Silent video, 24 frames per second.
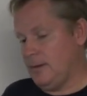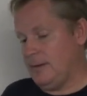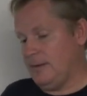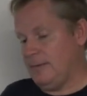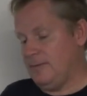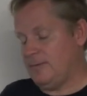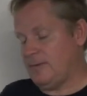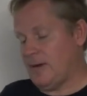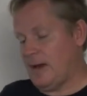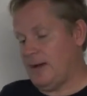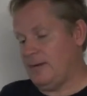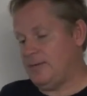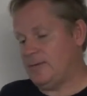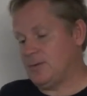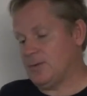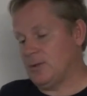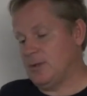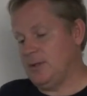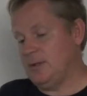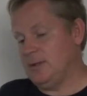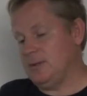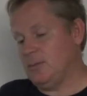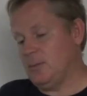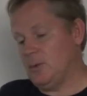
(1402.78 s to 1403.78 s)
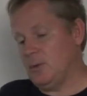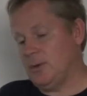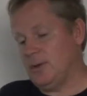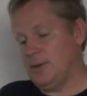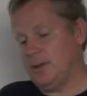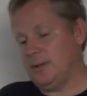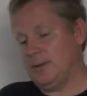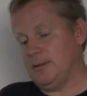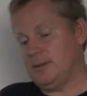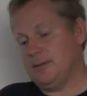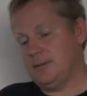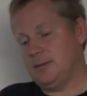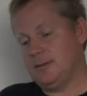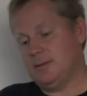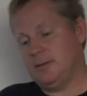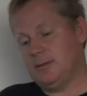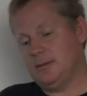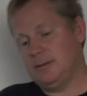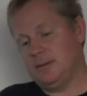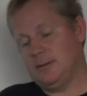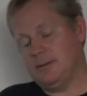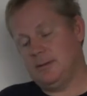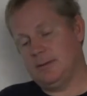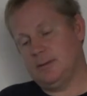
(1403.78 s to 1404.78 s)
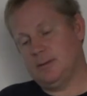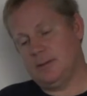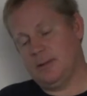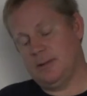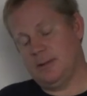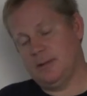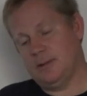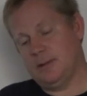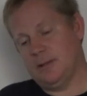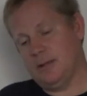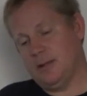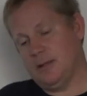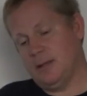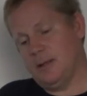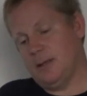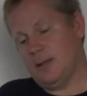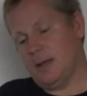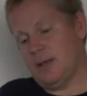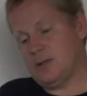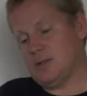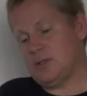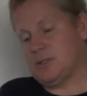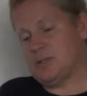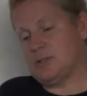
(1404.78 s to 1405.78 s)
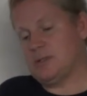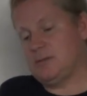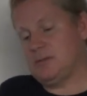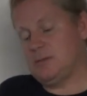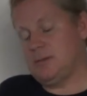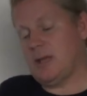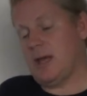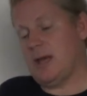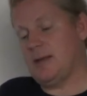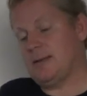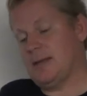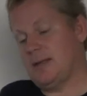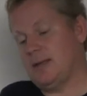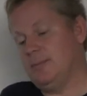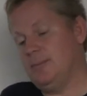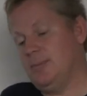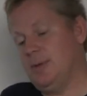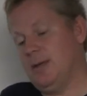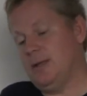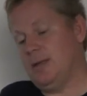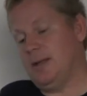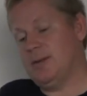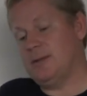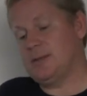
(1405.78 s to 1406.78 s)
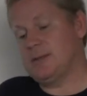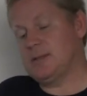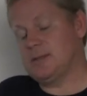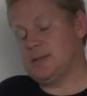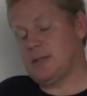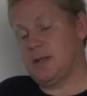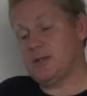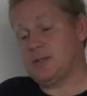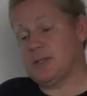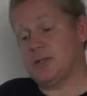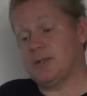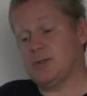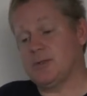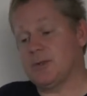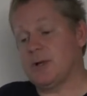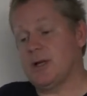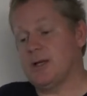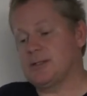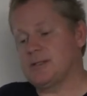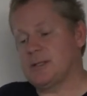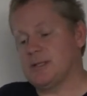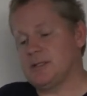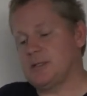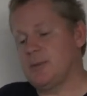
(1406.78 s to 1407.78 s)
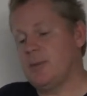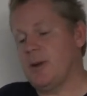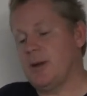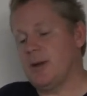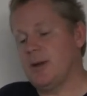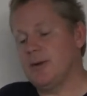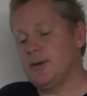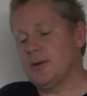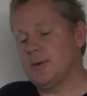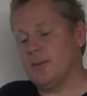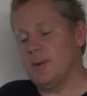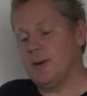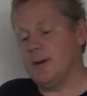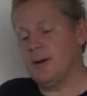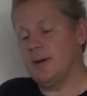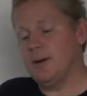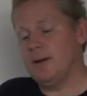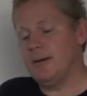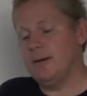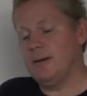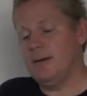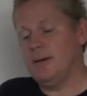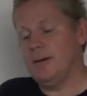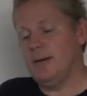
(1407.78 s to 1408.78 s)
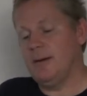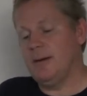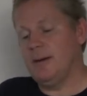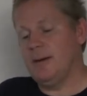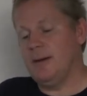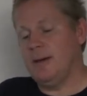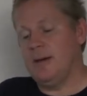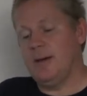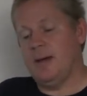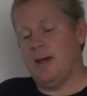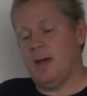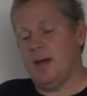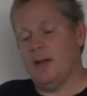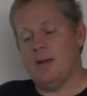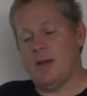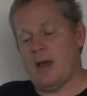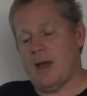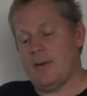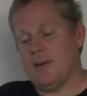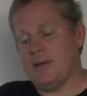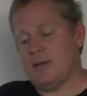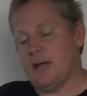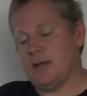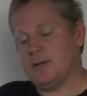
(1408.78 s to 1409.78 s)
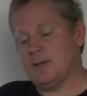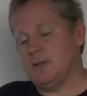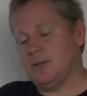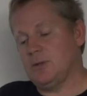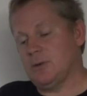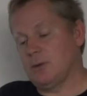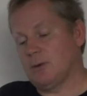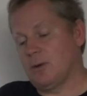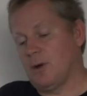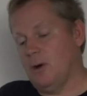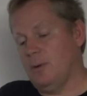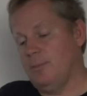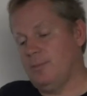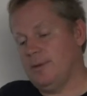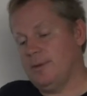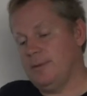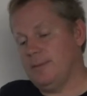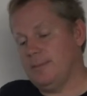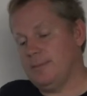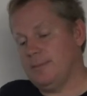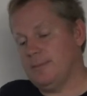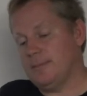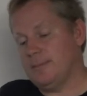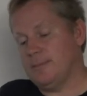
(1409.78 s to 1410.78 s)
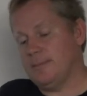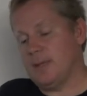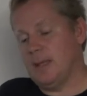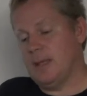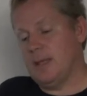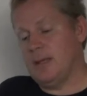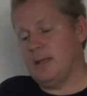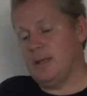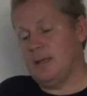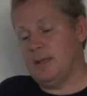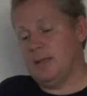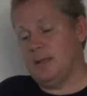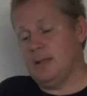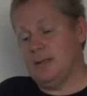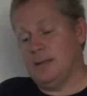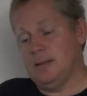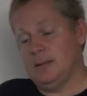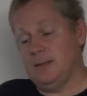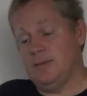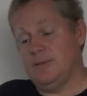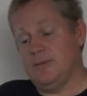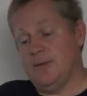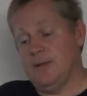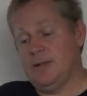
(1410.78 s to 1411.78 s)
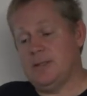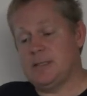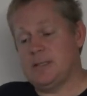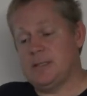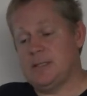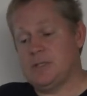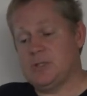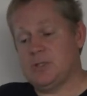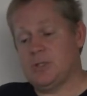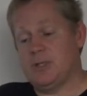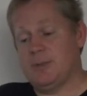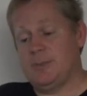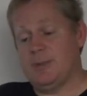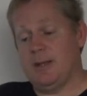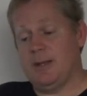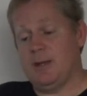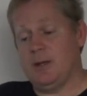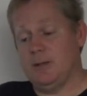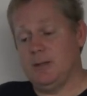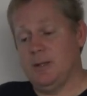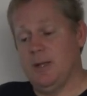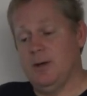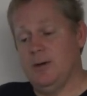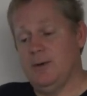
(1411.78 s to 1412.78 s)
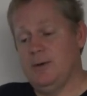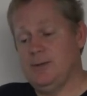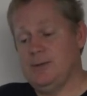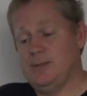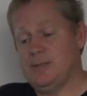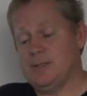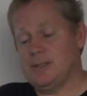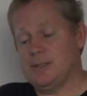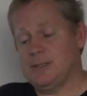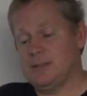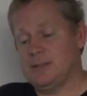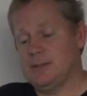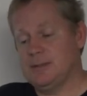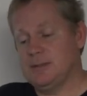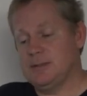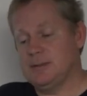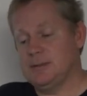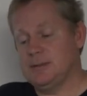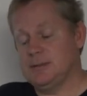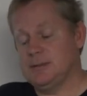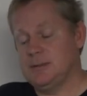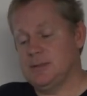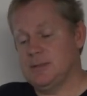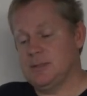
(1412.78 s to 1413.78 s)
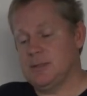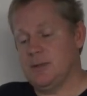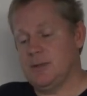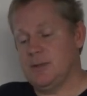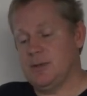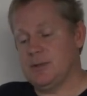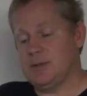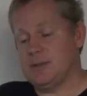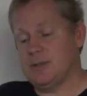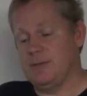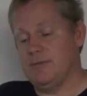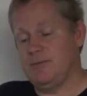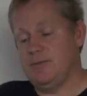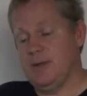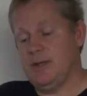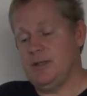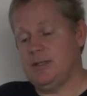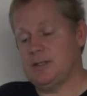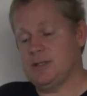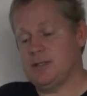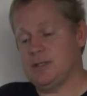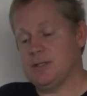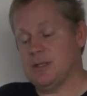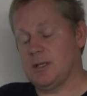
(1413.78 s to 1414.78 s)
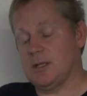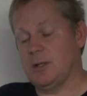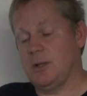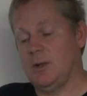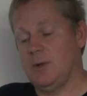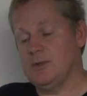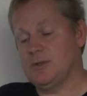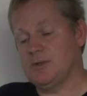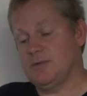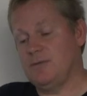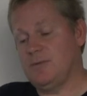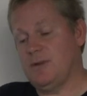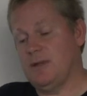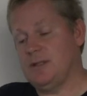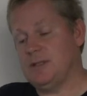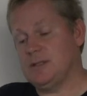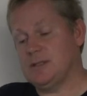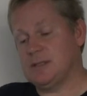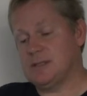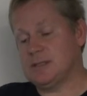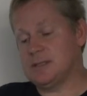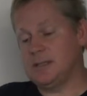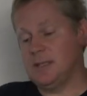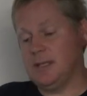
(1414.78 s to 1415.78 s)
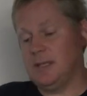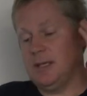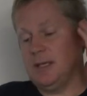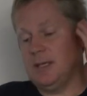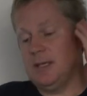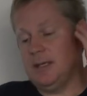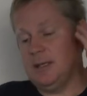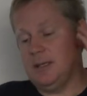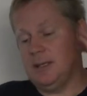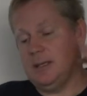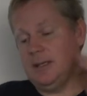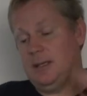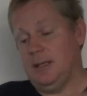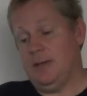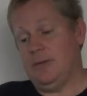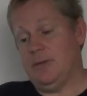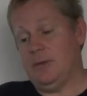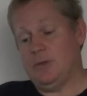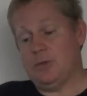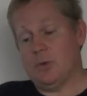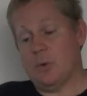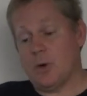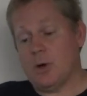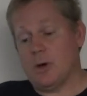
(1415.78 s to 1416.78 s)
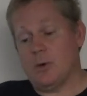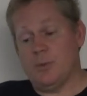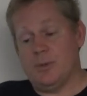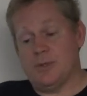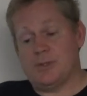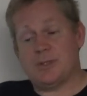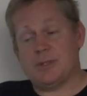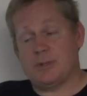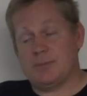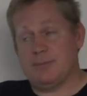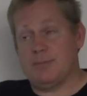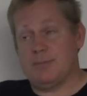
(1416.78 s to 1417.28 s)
5:30 in the morning. I just gotten out of bed. I was undressed. I was in my underwear. I don't know how he got the door open. The fences should have been closed, so there's a closed fence, and the door was,